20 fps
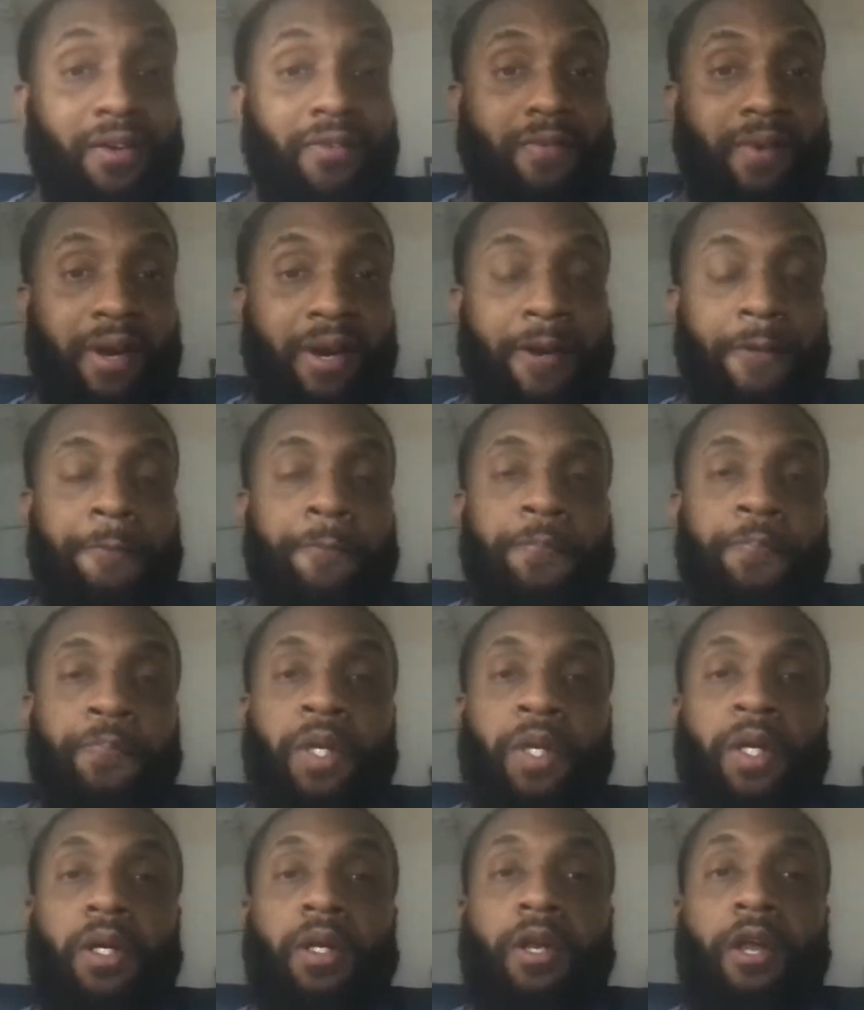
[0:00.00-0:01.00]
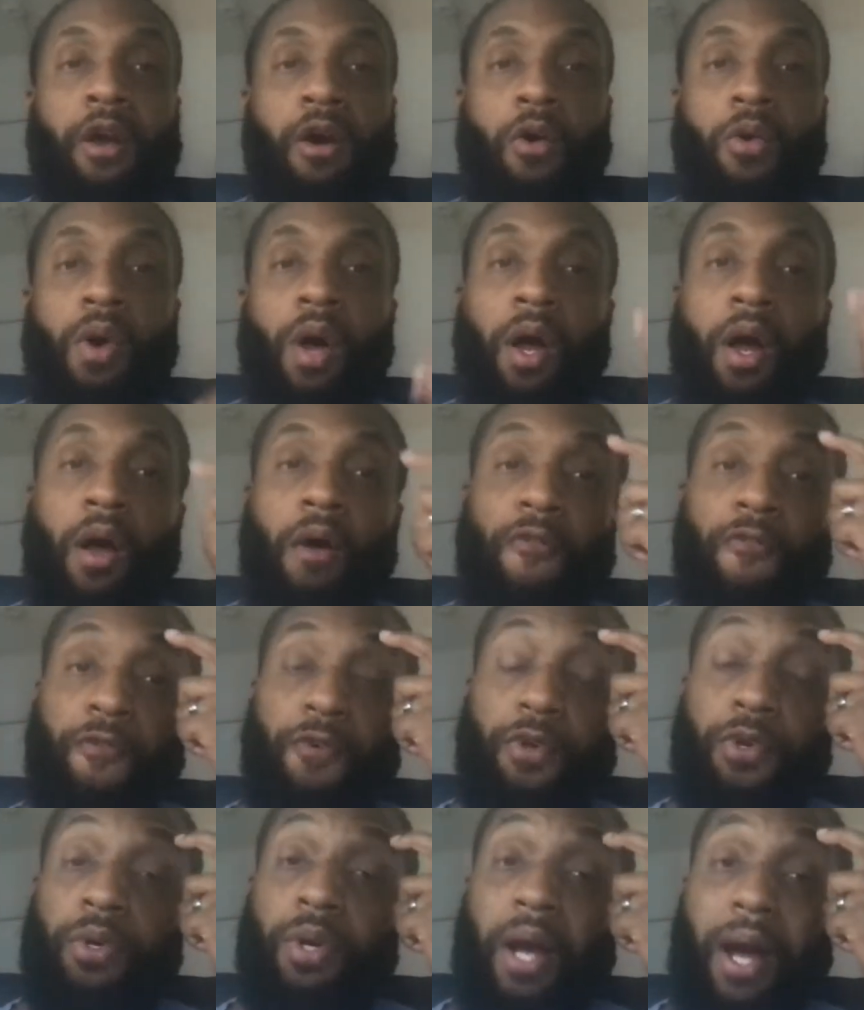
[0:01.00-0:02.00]
Right now, for
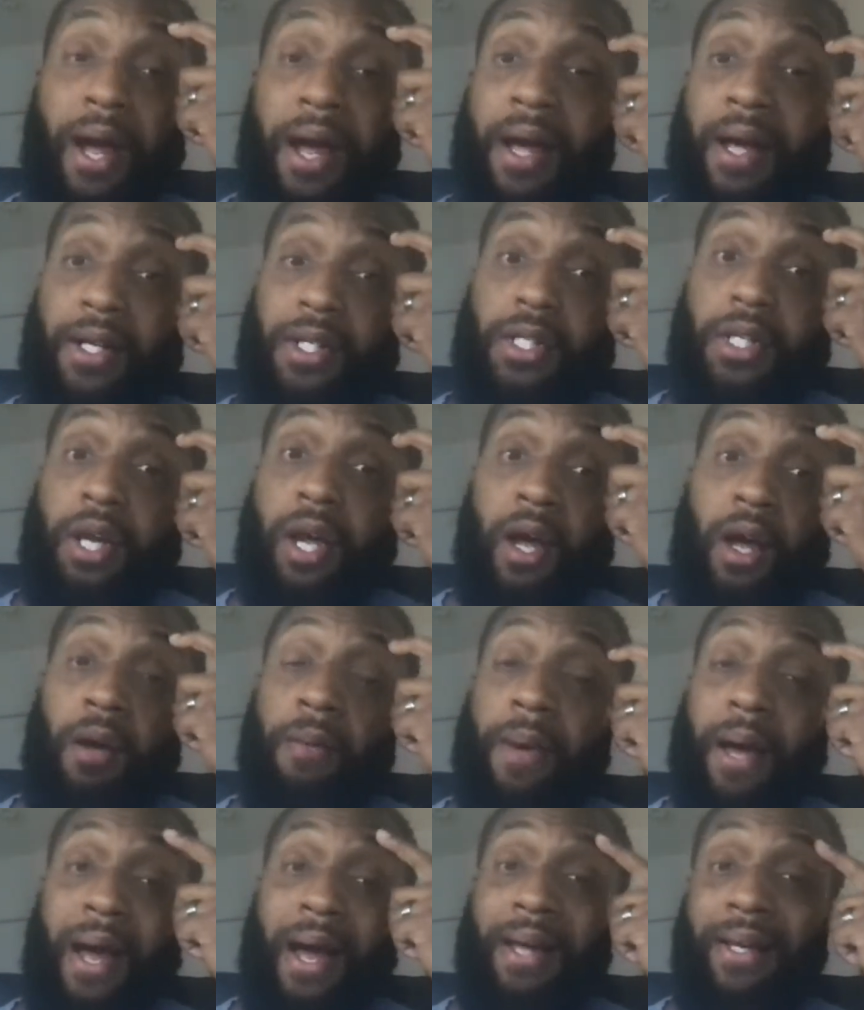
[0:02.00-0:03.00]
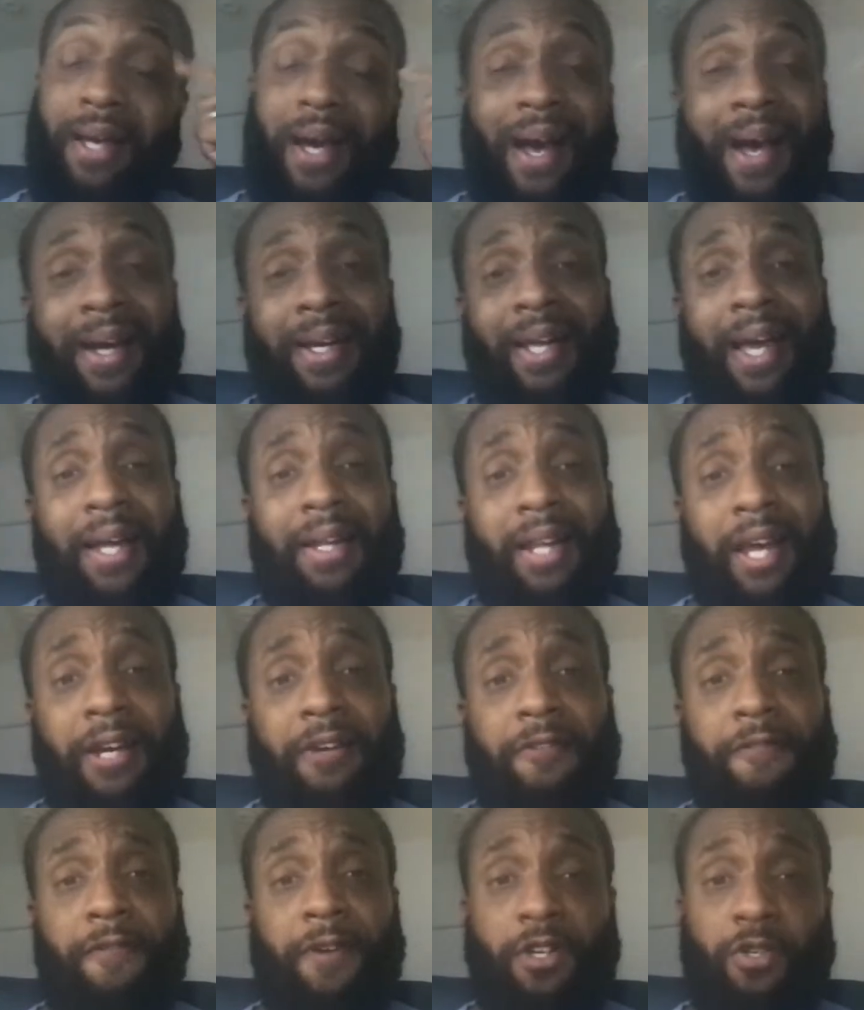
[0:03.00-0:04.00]
you guys, I like
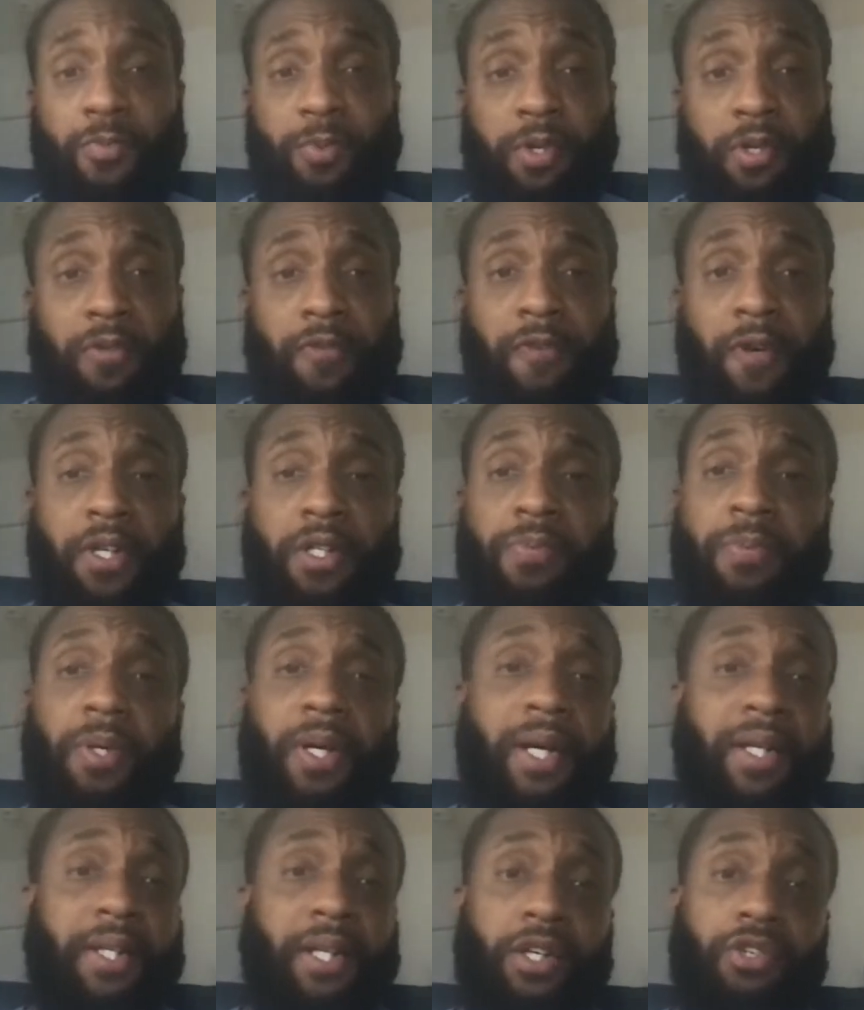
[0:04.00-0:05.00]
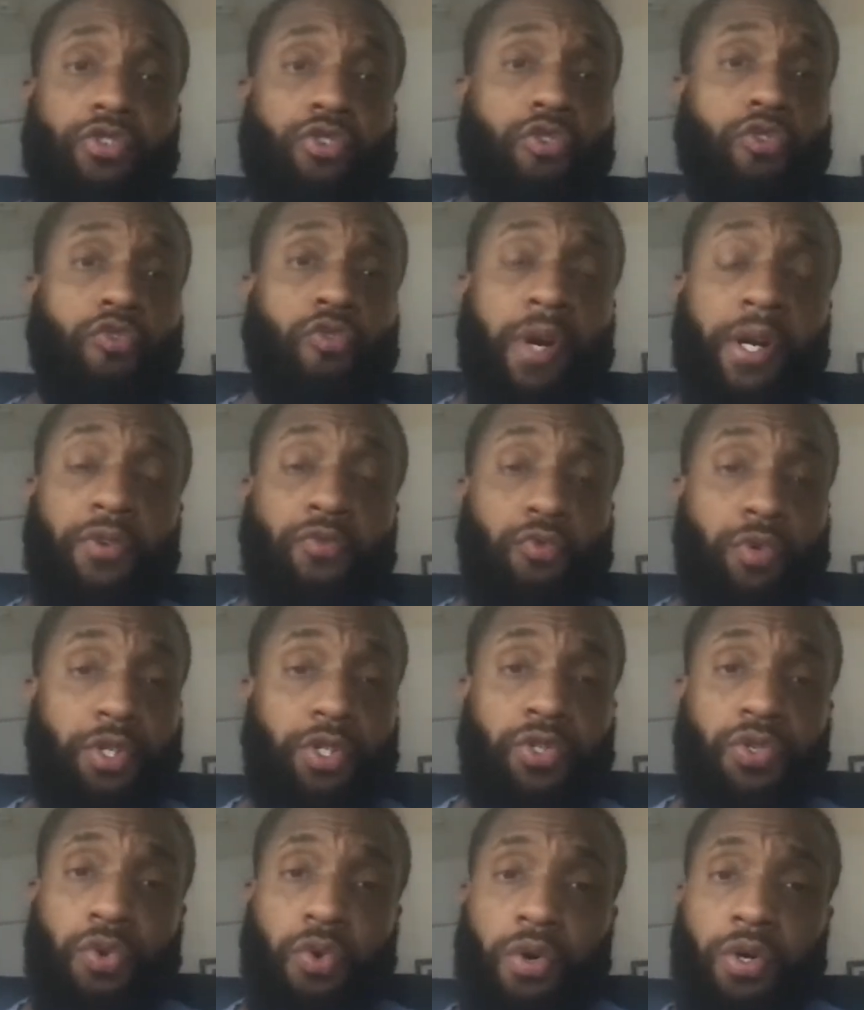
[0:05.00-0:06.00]
Facebook. Facebook, I think, is a great
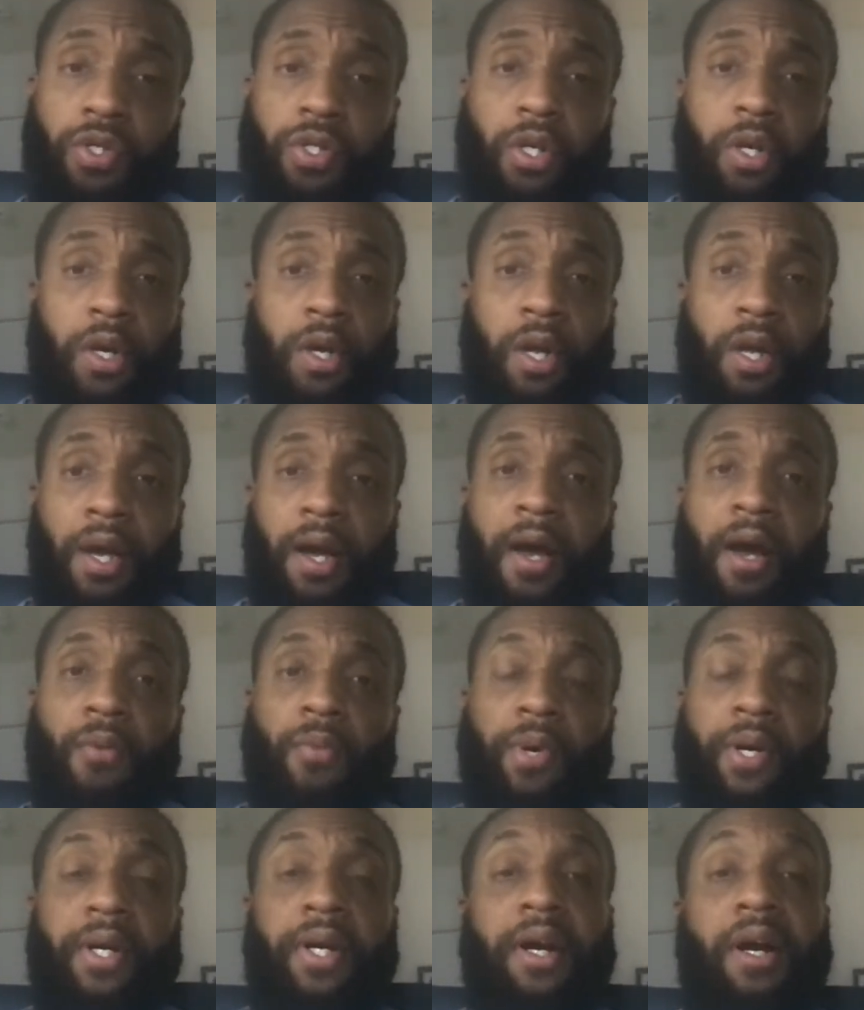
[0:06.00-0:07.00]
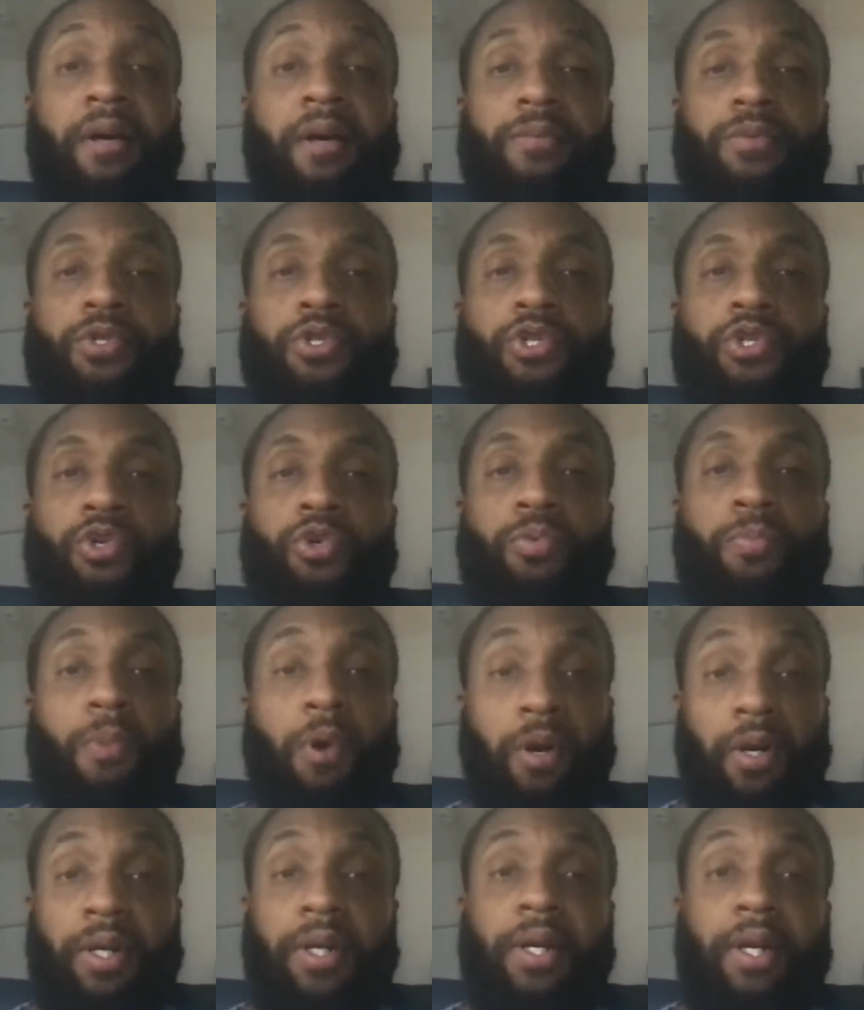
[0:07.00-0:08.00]
resource when it comes to
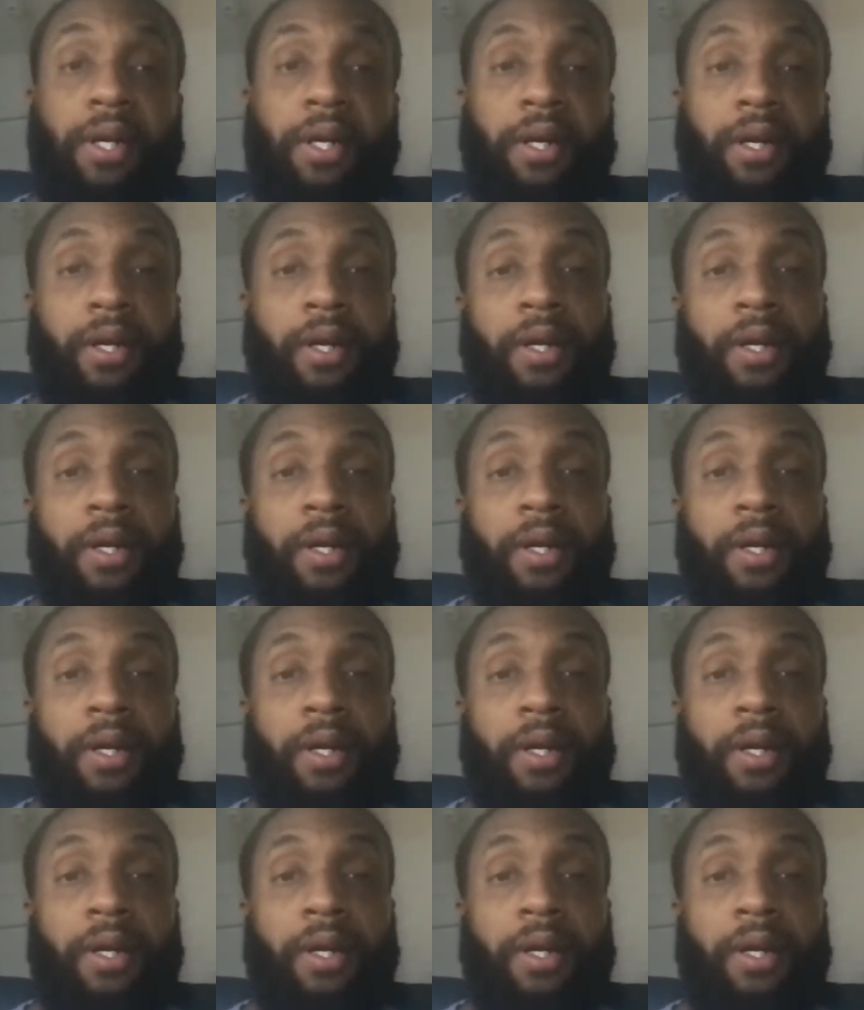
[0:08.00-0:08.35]
marketing.